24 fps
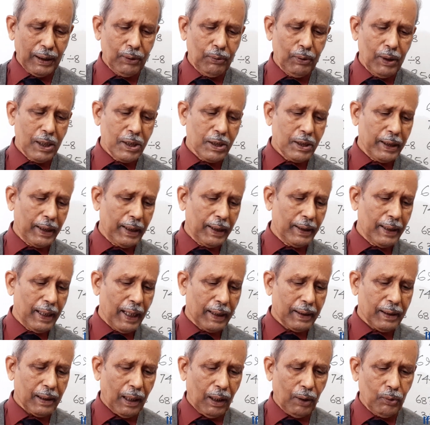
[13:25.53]
we'll see
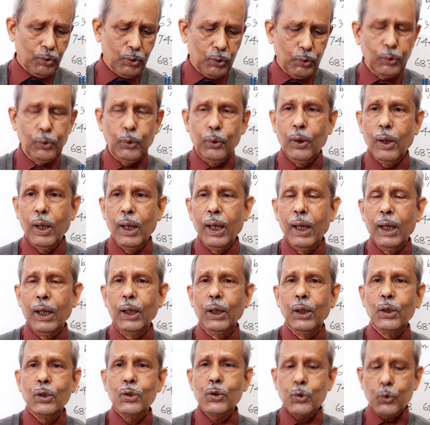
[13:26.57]
that how to
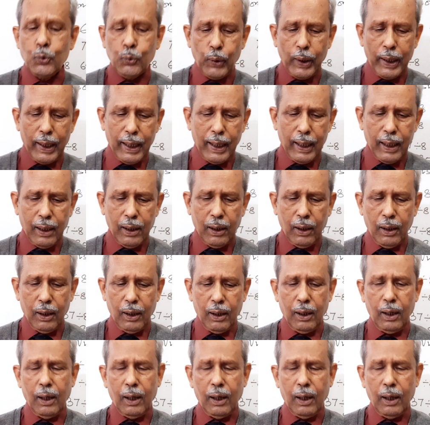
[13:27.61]
square